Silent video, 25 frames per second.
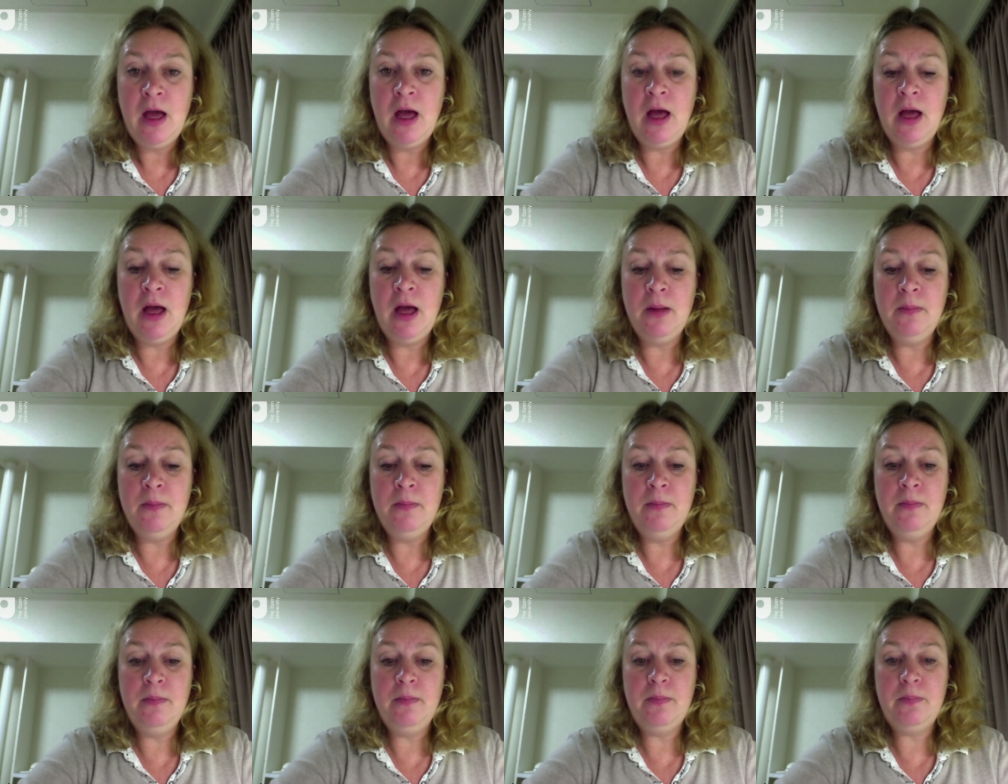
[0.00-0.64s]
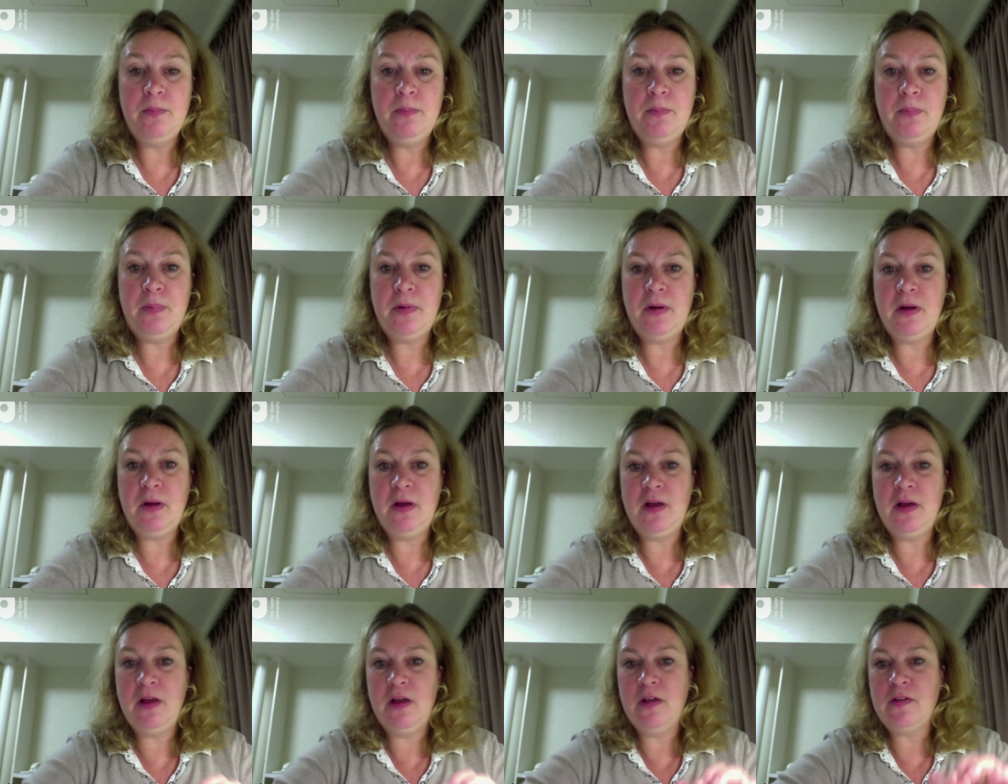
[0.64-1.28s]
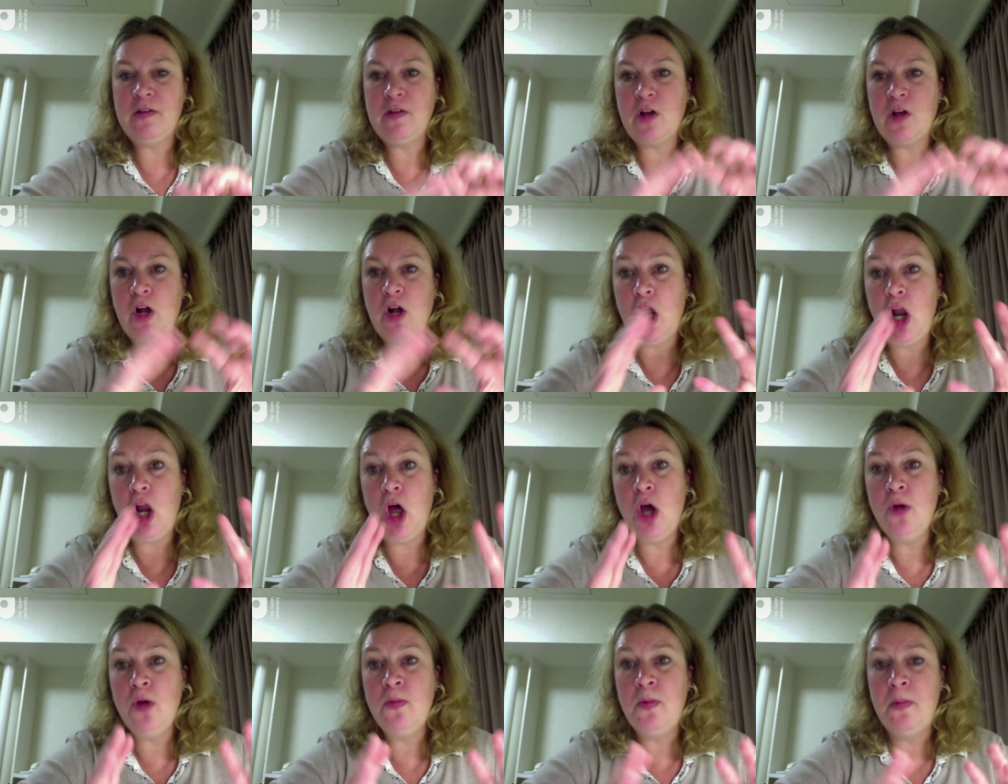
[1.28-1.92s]
Um, but as a
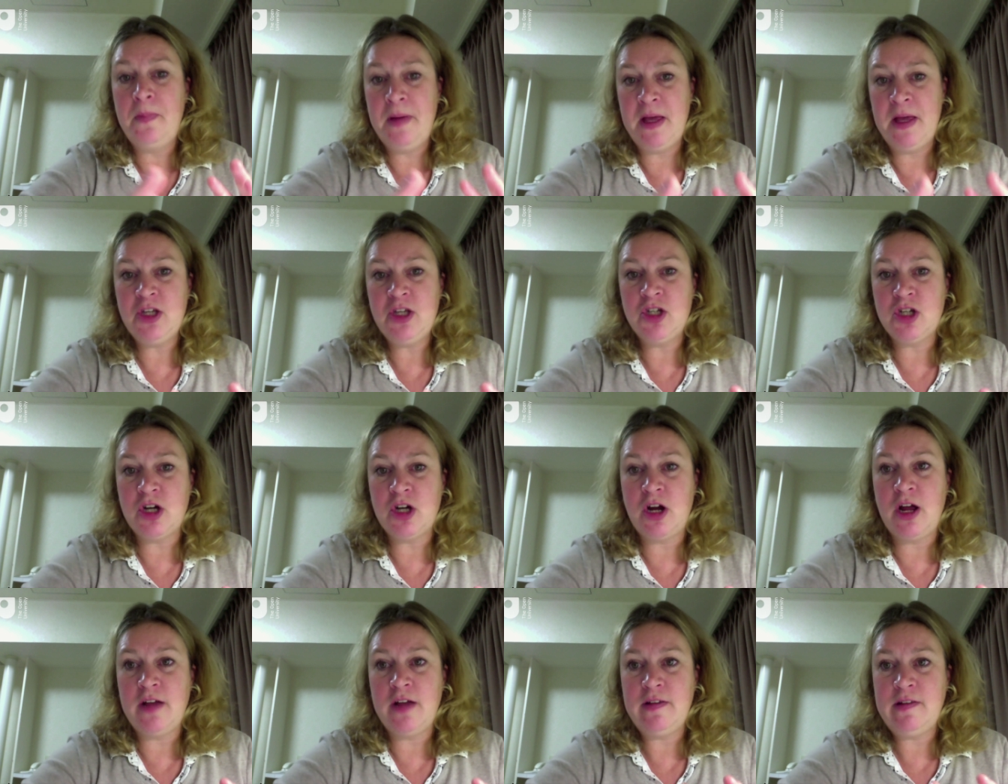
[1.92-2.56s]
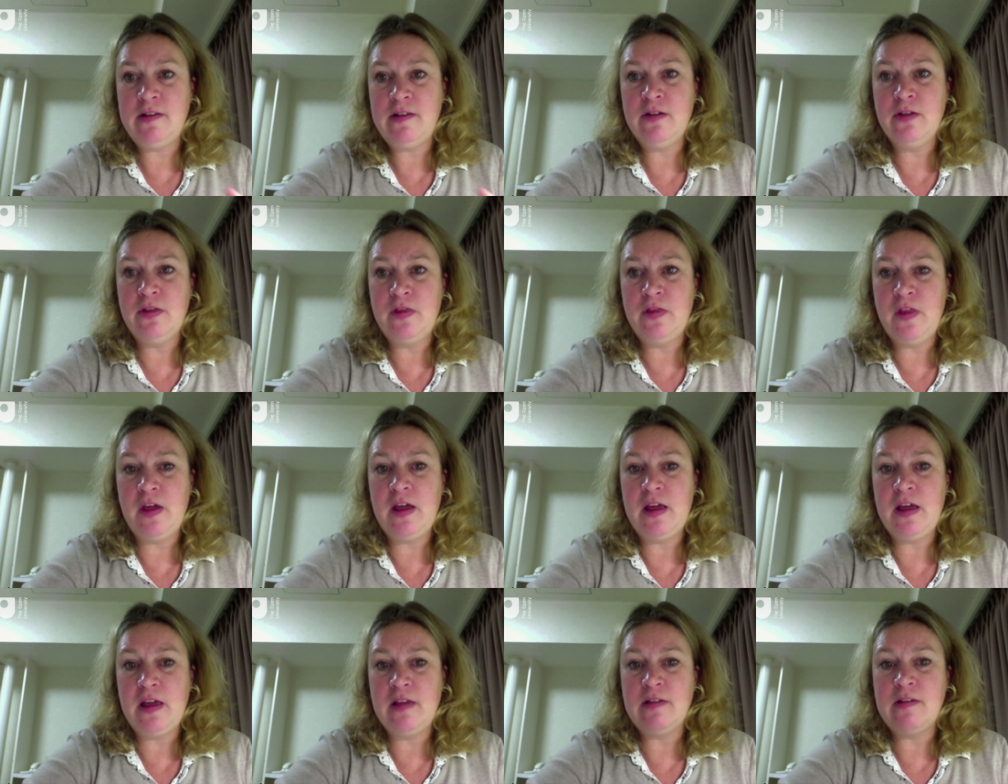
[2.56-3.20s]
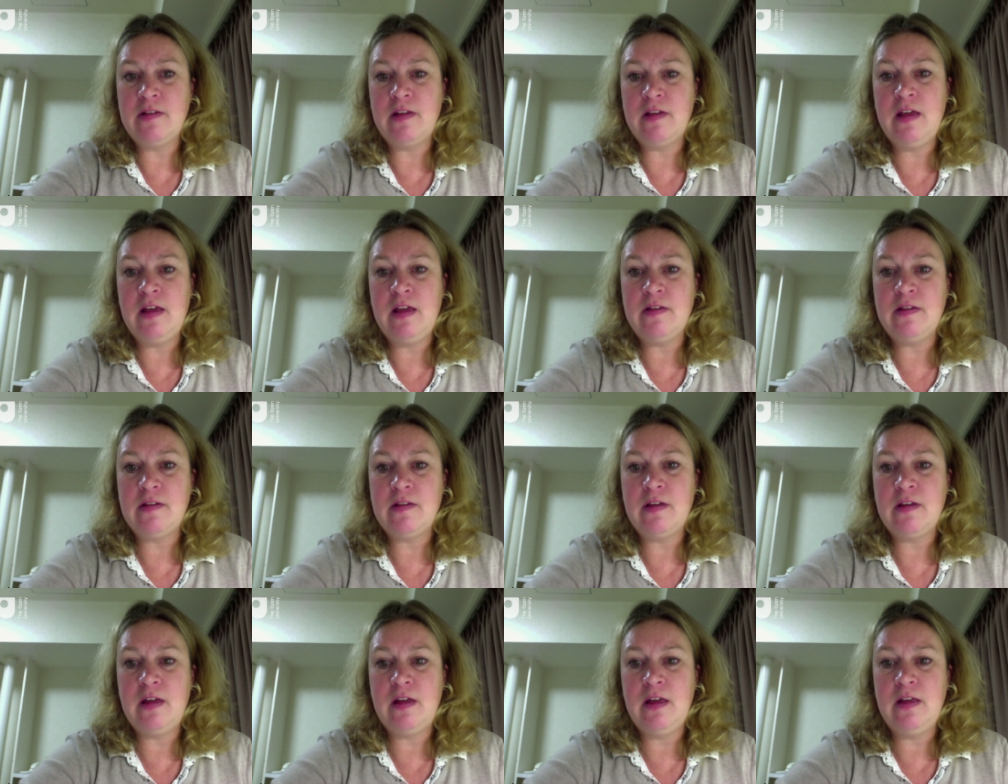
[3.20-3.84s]
global picture, I still think it's
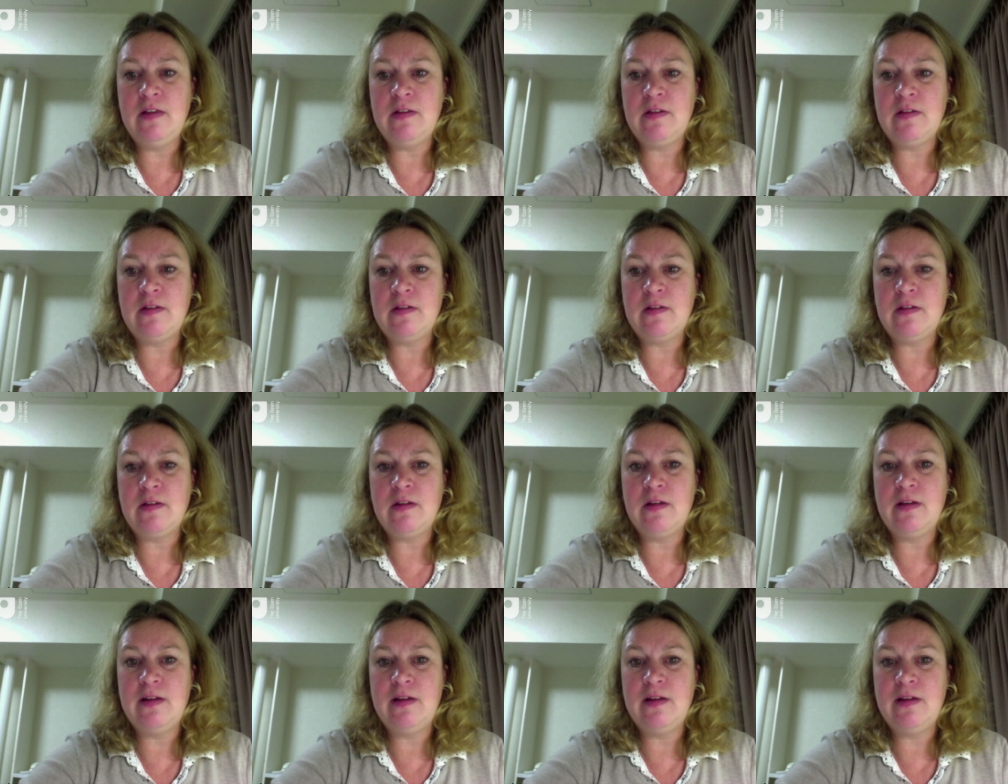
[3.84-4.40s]
it's it's